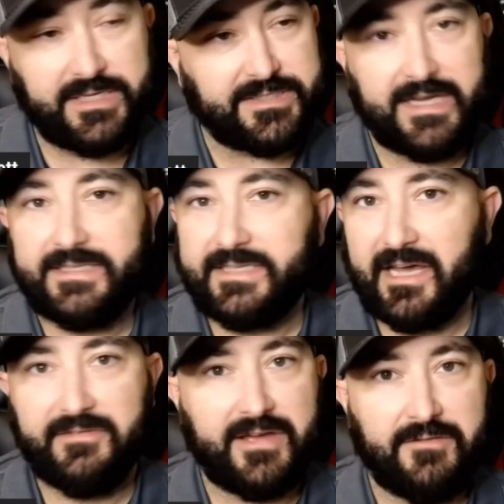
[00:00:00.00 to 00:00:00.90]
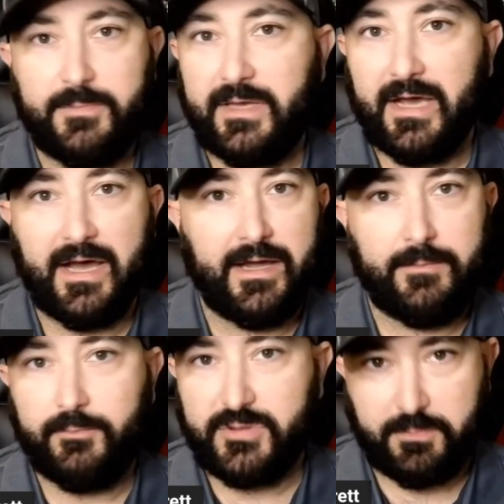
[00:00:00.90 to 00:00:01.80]
ATF, FBI,
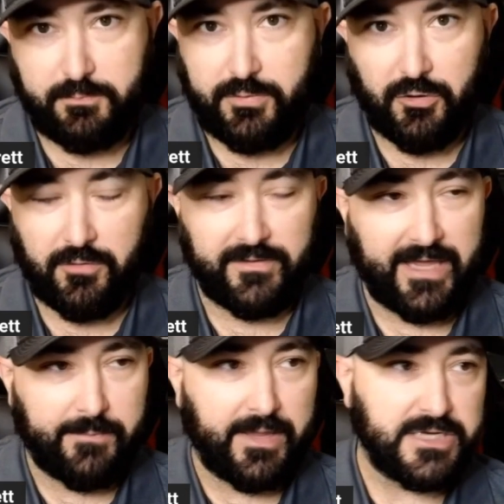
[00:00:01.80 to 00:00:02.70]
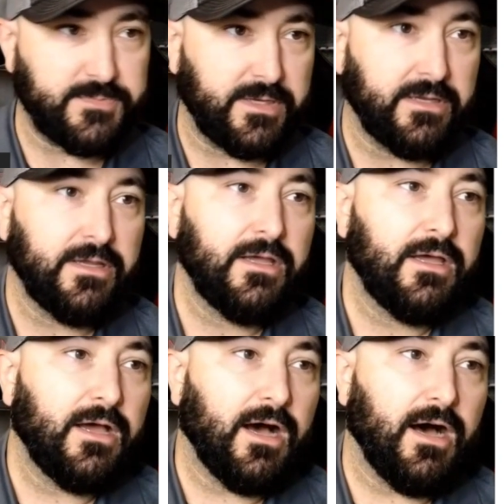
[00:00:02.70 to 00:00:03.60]
Bureau of Land Management,
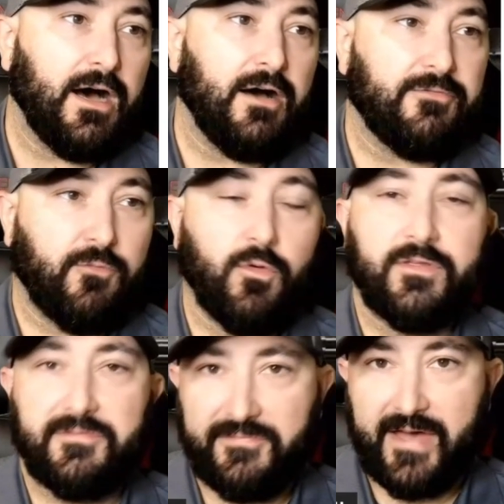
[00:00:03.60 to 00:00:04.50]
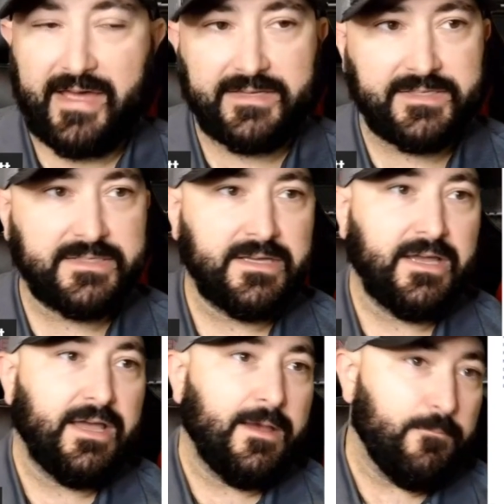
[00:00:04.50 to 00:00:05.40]
for the feds,
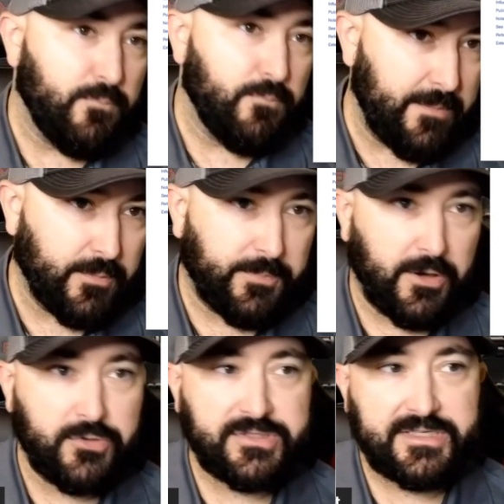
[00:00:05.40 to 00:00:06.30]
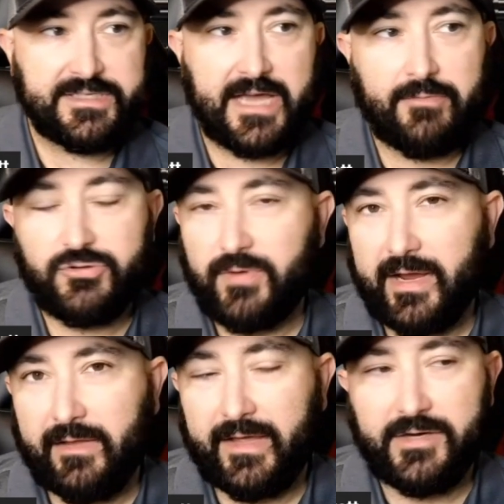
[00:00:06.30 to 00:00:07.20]
may propose and establish
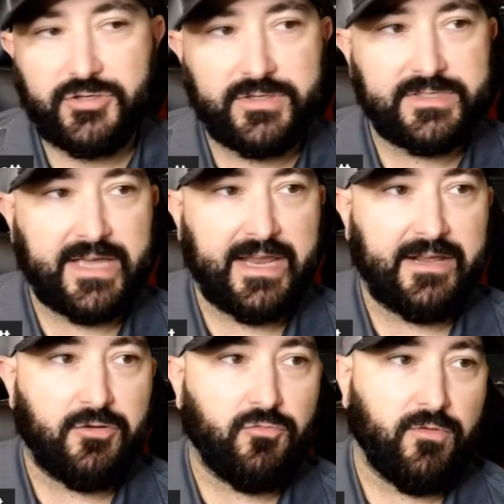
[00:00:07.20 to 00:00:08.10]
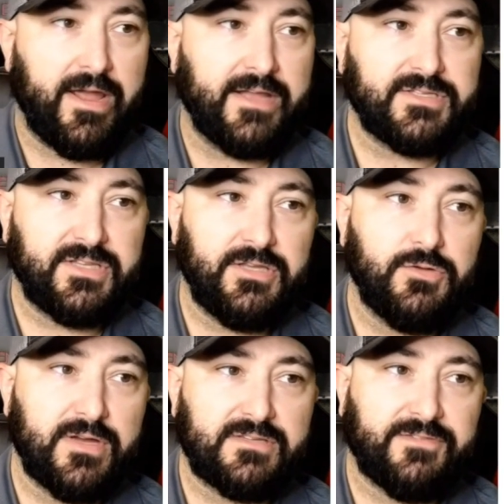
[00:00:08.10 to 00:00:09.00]
regulations, and it grants the
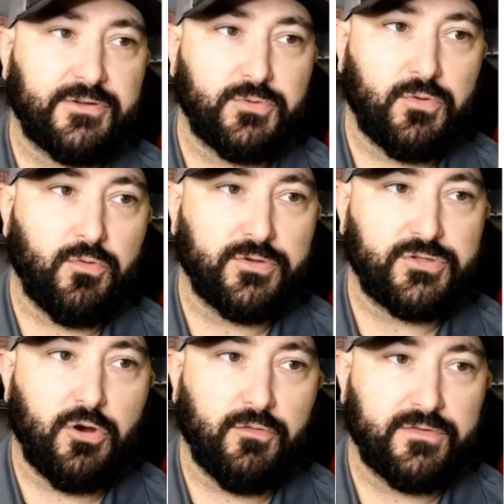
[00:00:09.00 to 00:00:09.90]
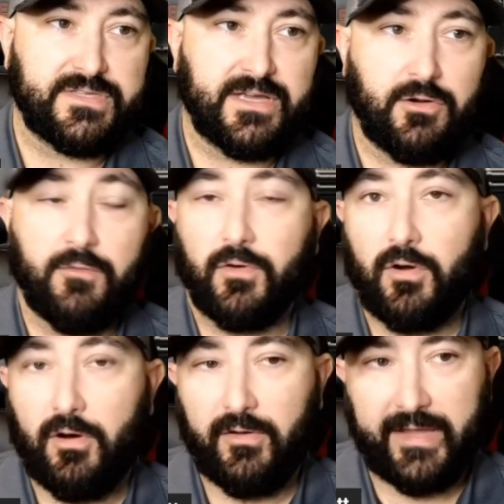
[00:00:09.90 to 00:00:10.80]
U.S. federal courts oversight over
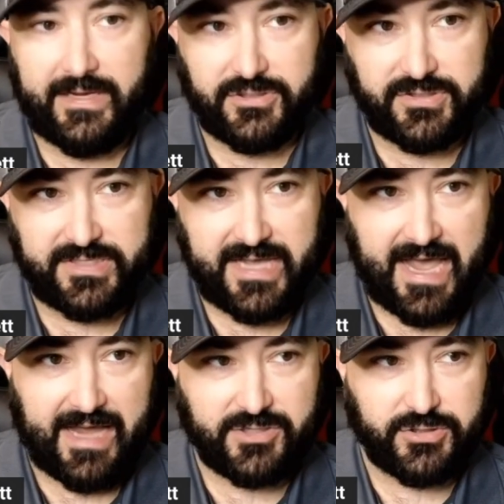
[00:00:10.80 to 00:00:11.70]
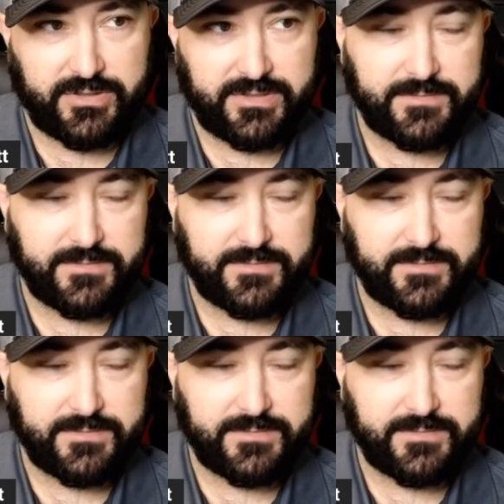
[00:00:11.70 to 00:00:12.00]
all agency actions.